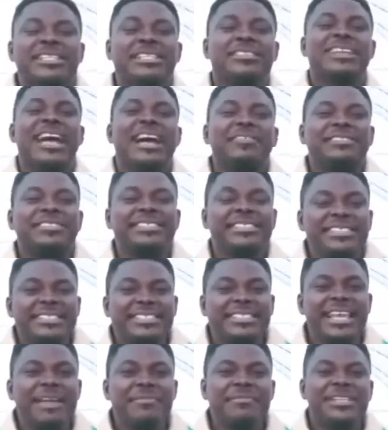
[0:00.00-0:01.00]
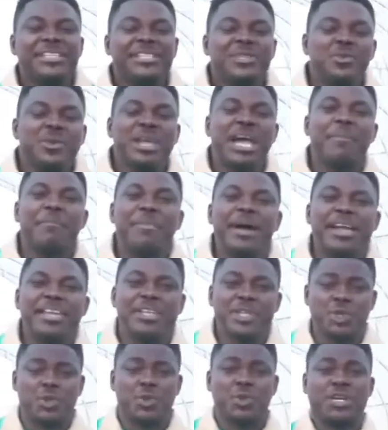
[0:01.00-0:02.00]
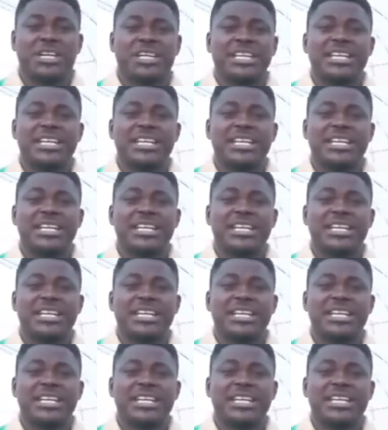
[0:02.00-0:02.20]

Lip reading: The raft system is whereby you